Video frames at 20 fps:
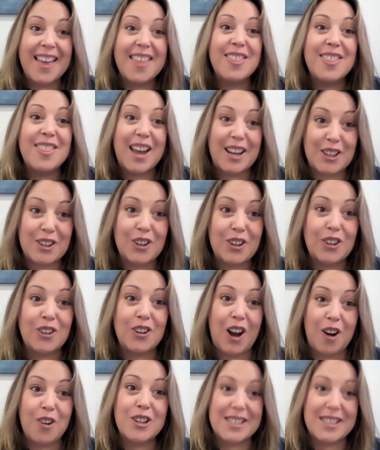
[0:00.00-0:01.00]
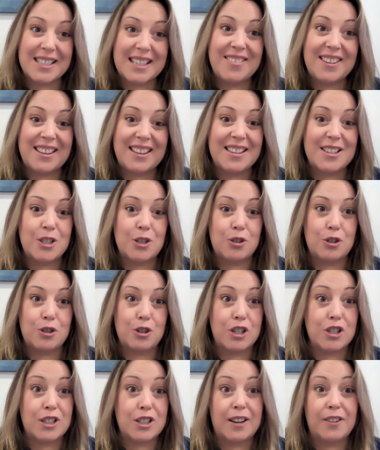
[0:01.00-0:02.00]
that you're not receiving this
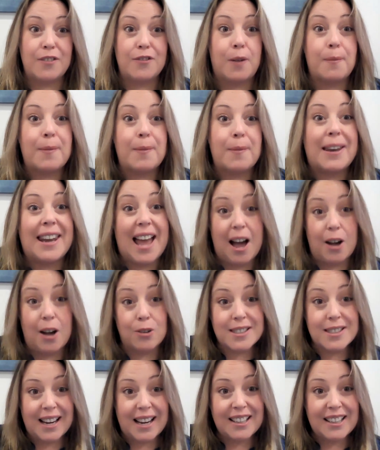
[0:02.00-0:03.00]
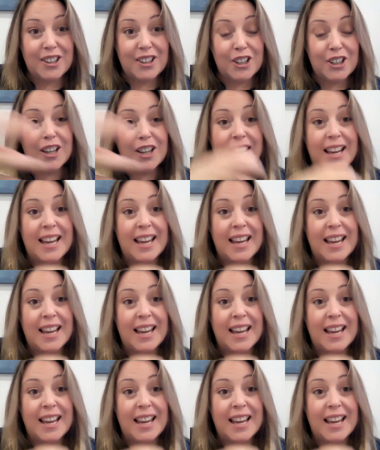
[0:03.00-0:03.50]
nutrition from an outsider.